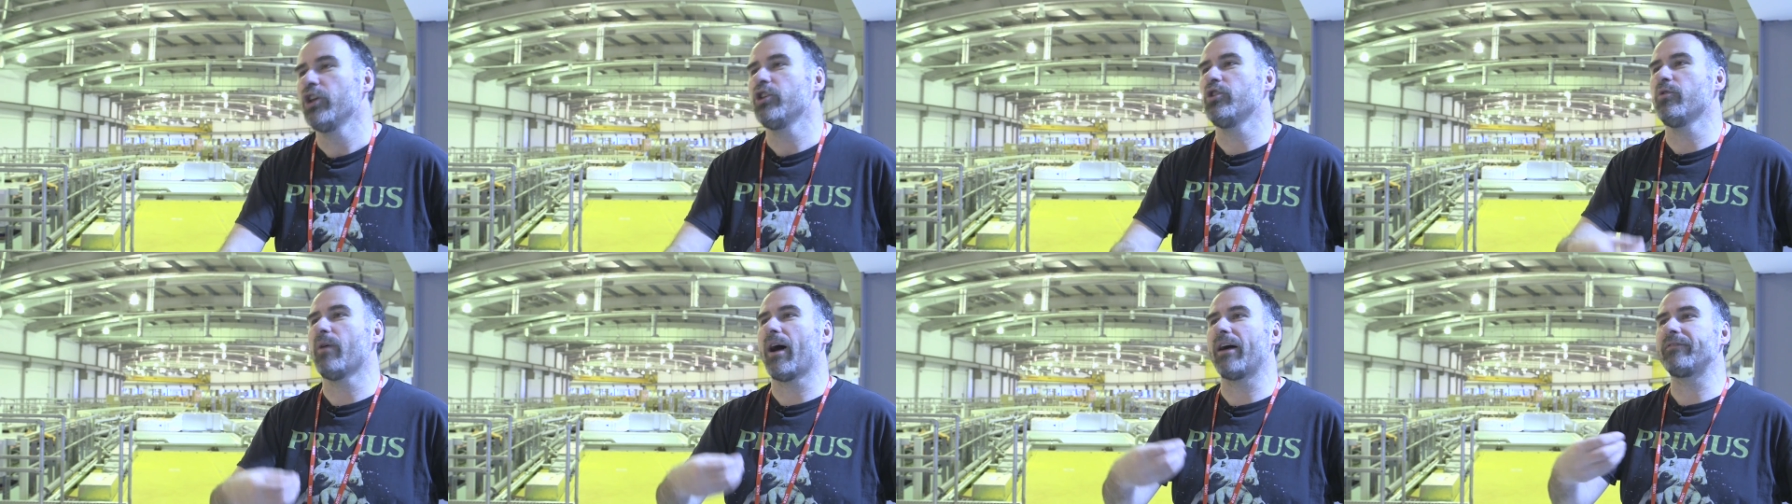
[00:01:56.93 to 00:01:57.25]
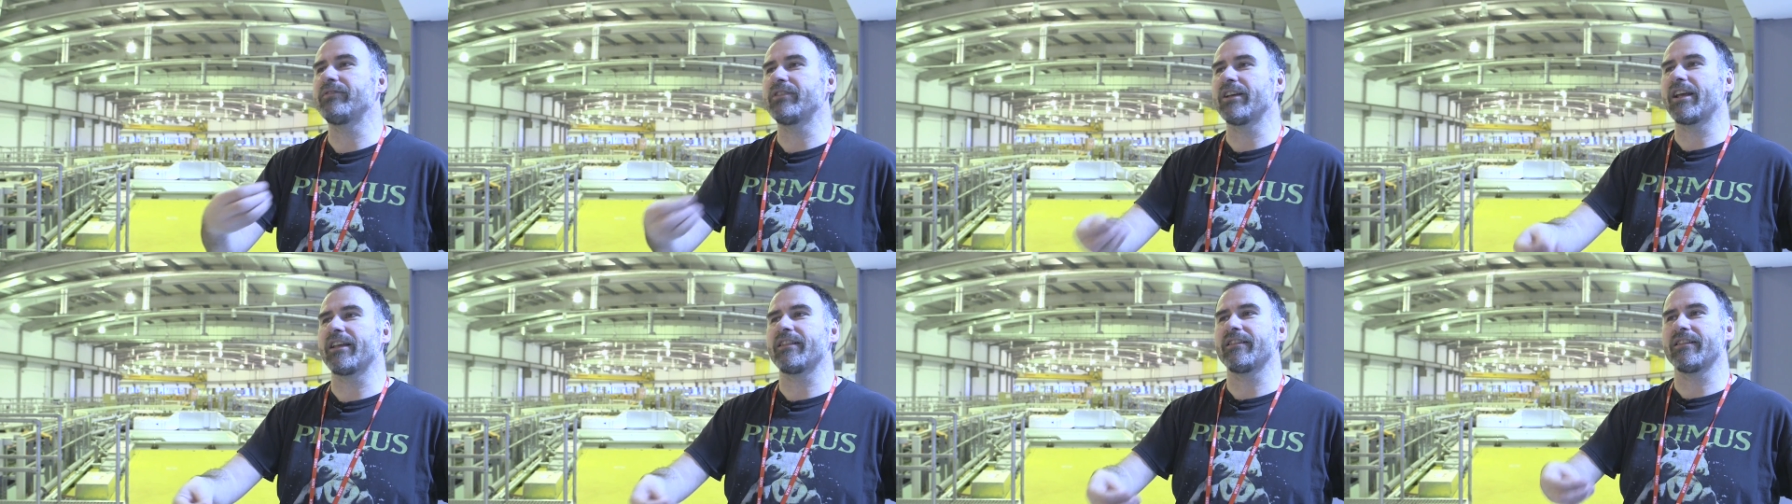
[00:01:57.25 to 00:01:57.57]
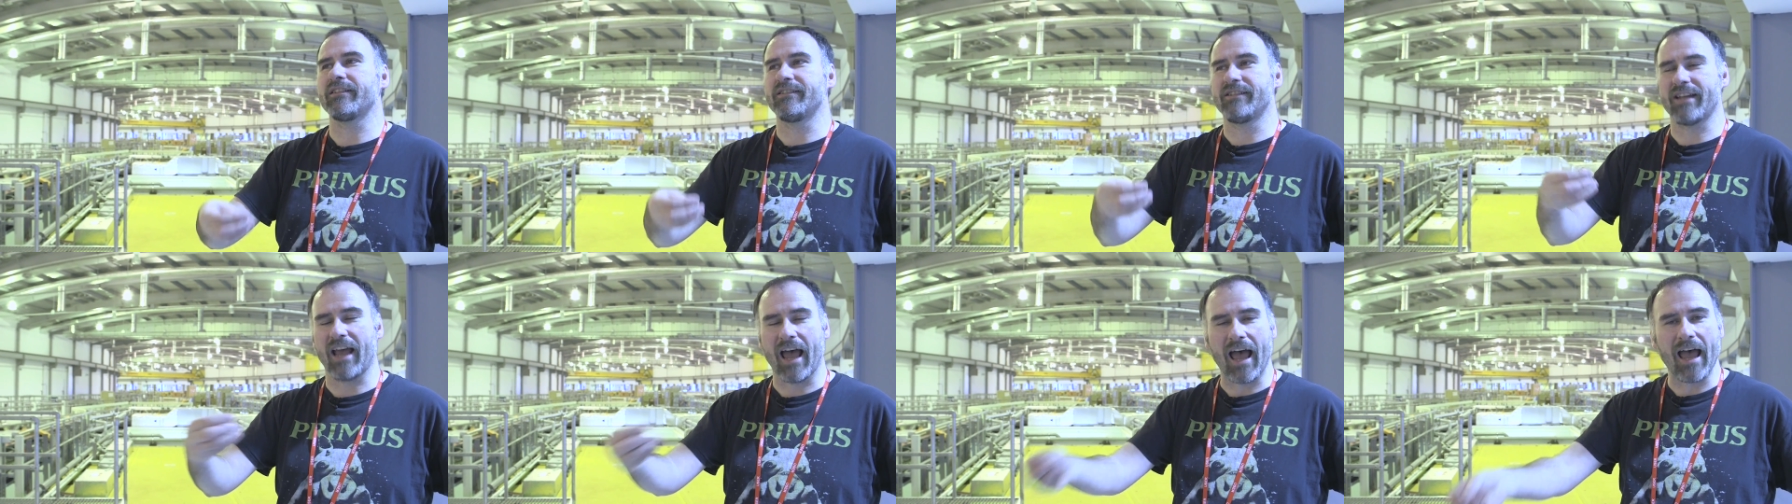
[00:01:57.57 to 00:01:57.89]
You have to get
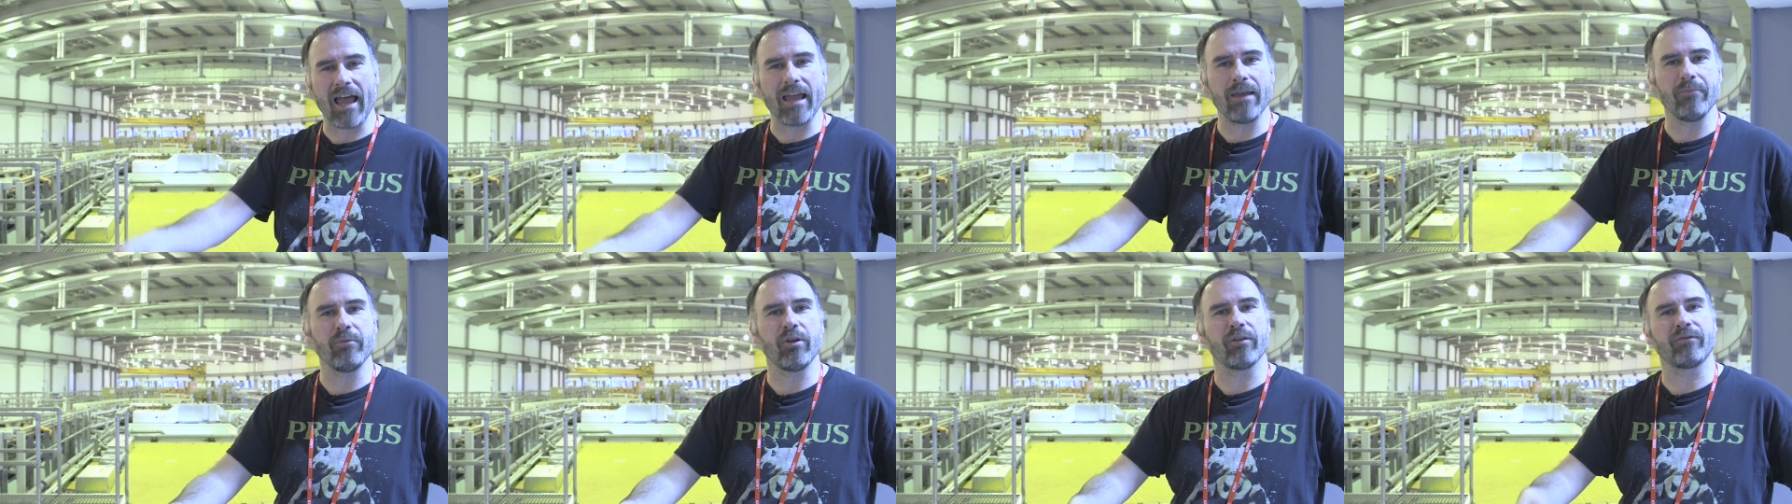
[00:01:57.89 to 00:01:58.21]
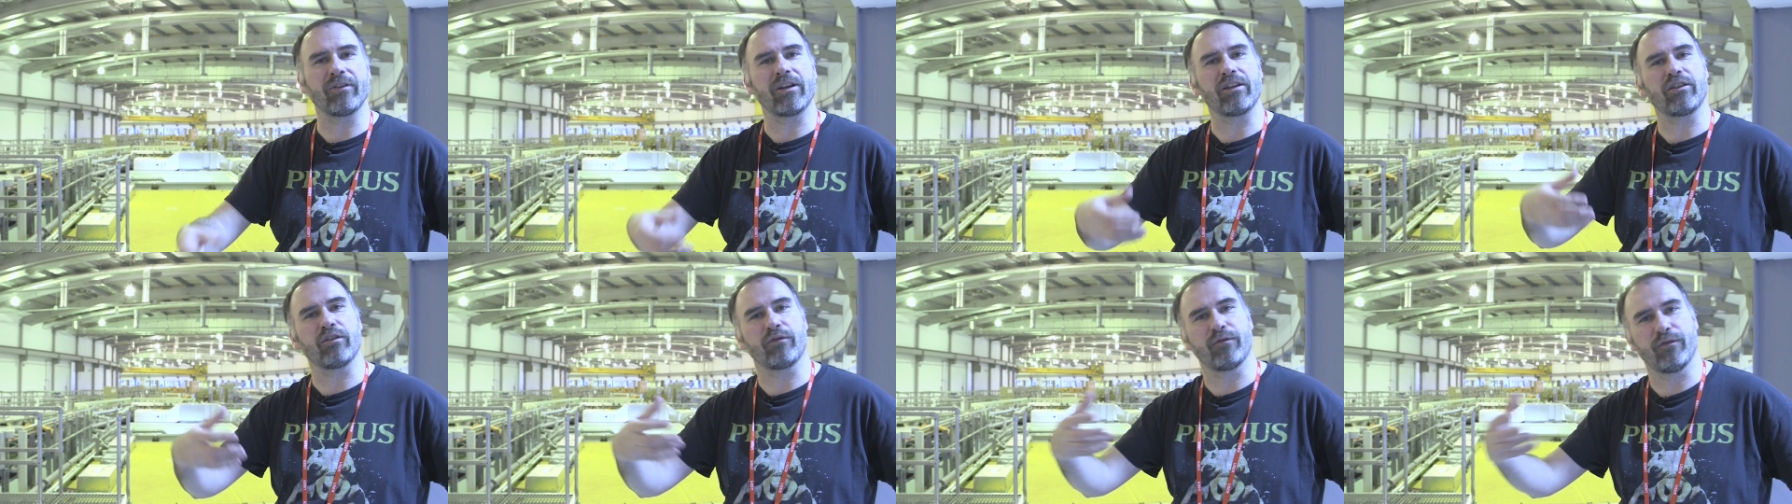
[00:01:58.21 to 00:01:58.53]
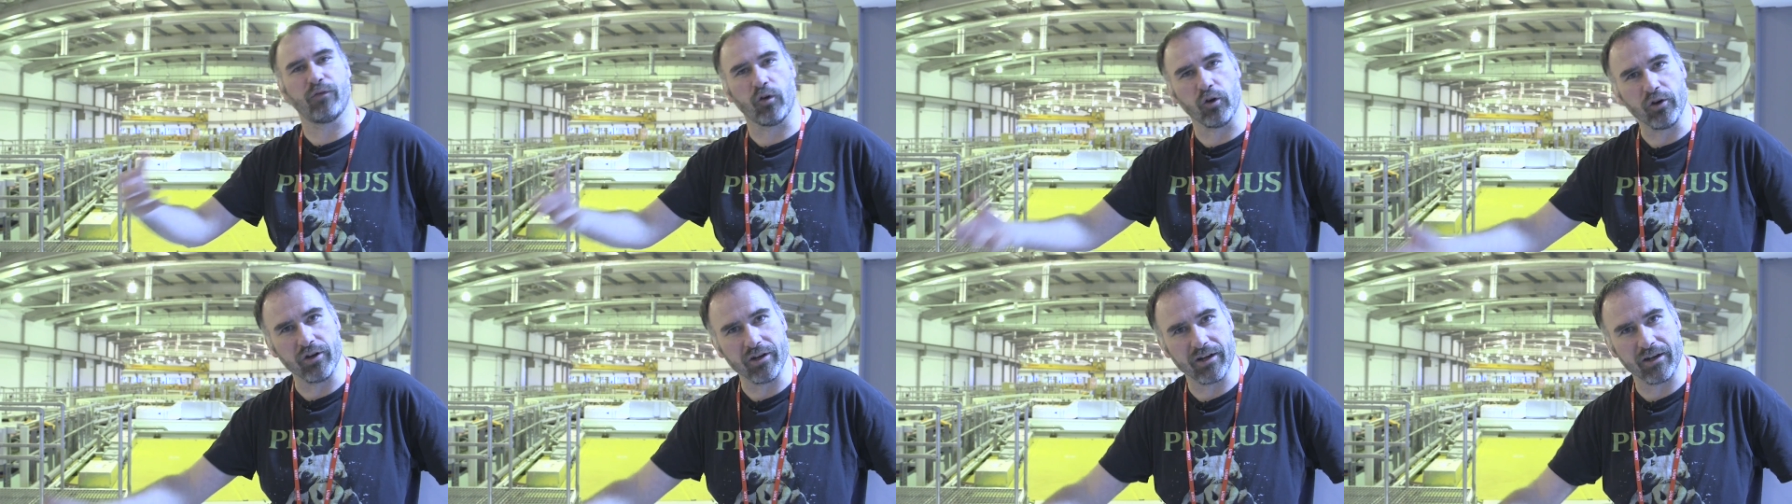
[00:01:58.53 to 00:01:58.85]
the time, you have to get the
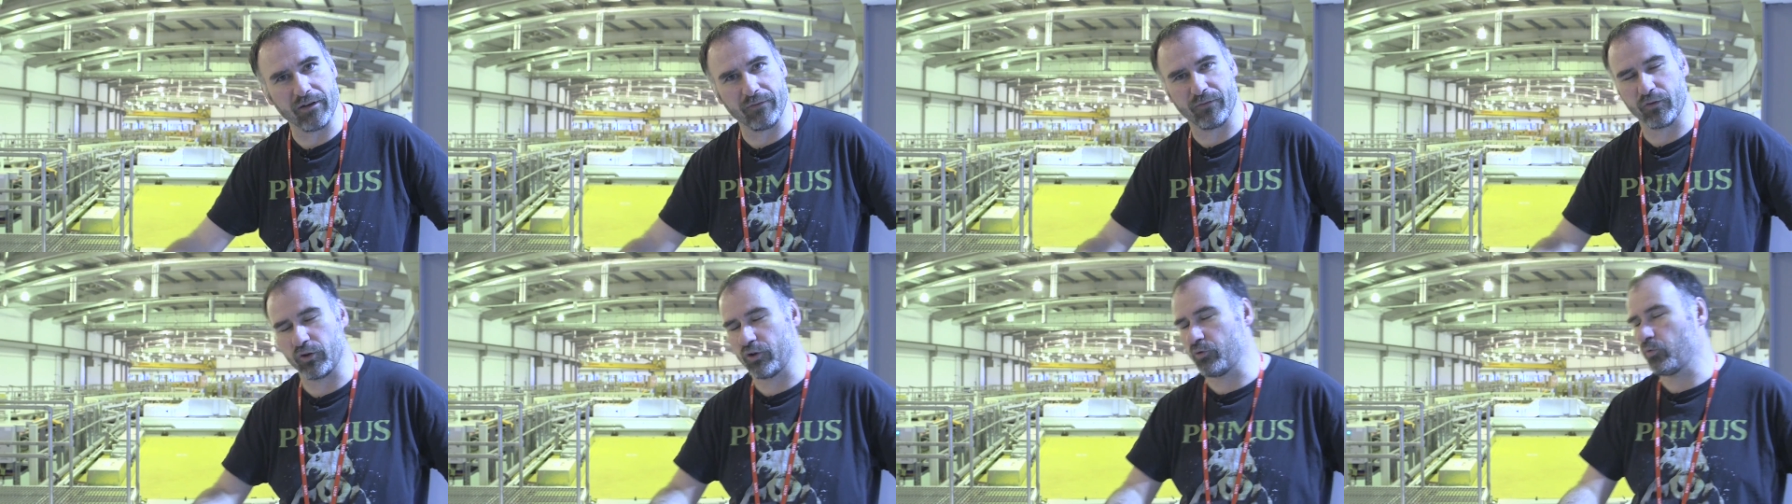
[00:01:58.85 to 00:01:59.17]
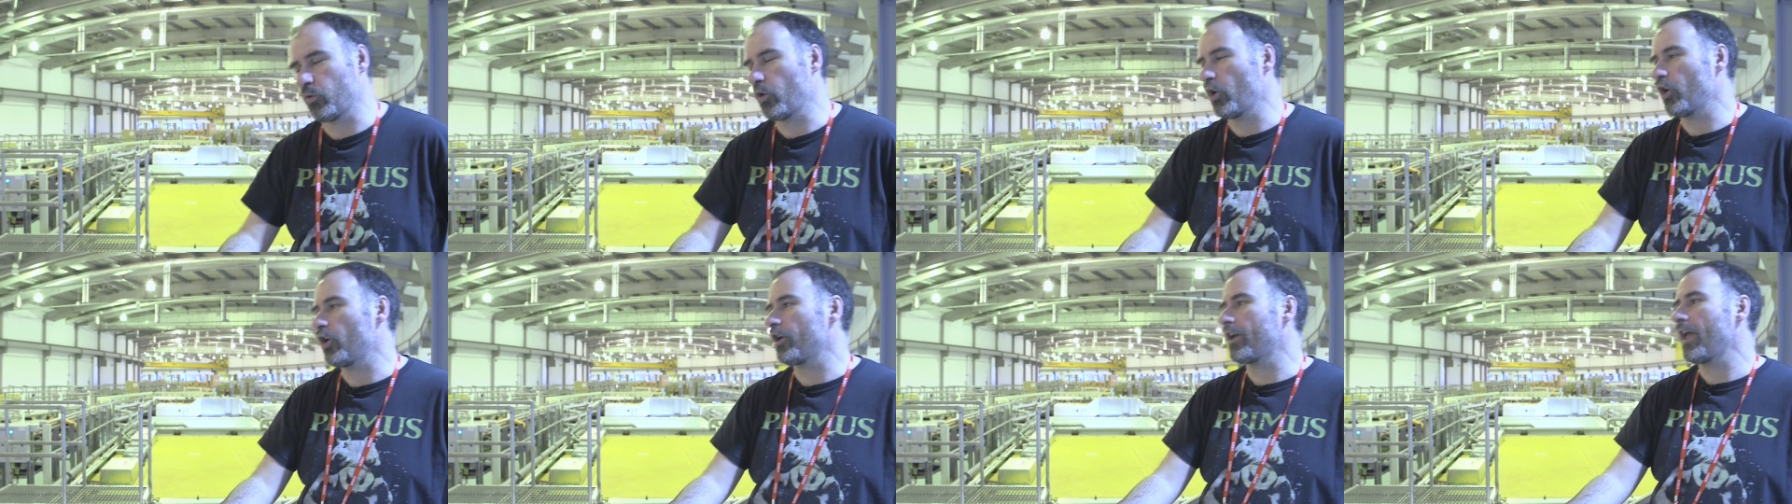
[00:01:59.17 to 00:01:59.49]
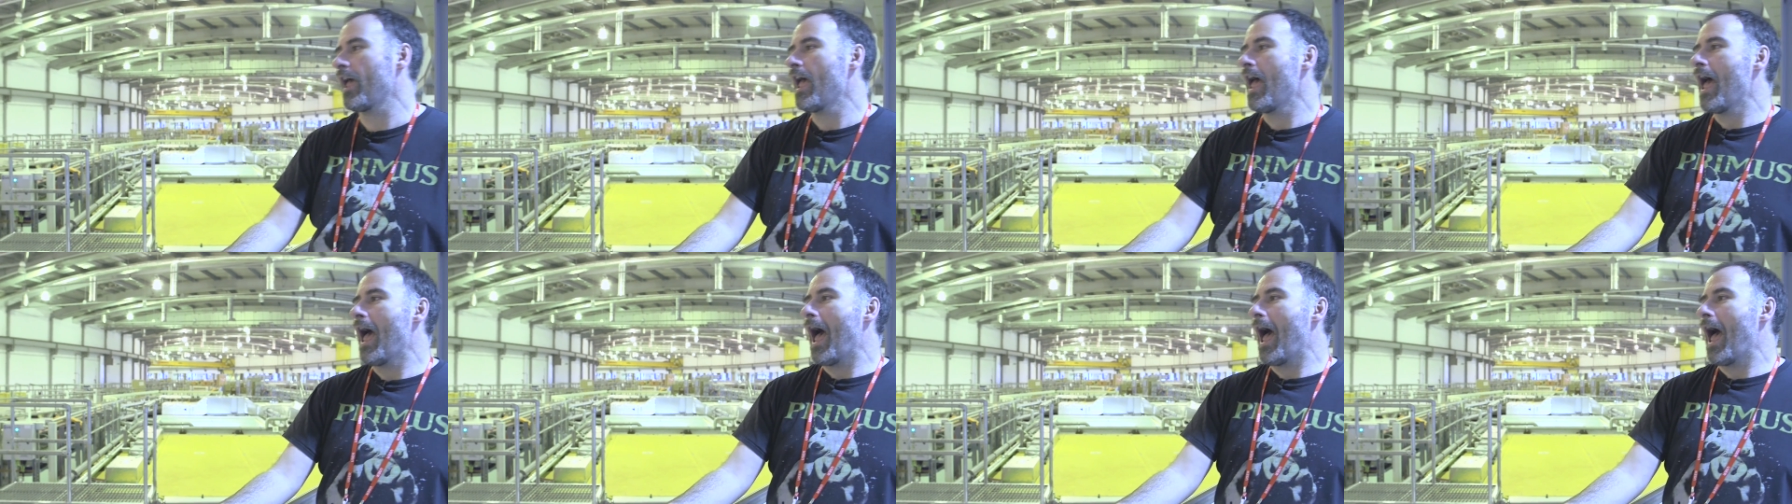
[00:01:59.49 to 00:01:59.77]
funding for the work,